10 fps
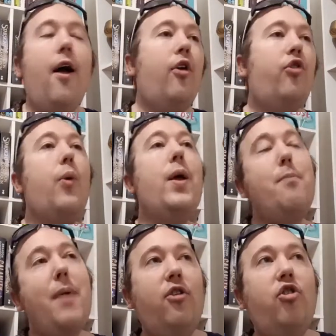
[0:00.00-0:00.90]
So,
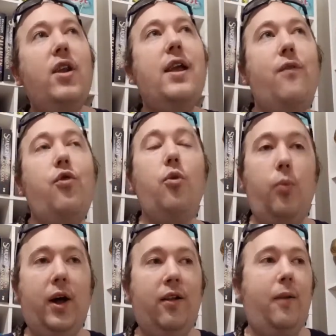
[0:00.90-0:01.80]
imagine, if you
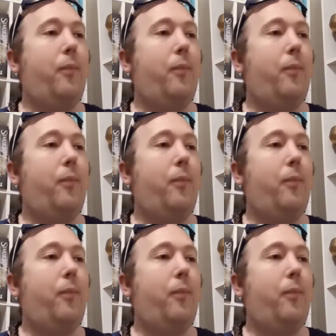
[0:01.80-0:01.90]
will,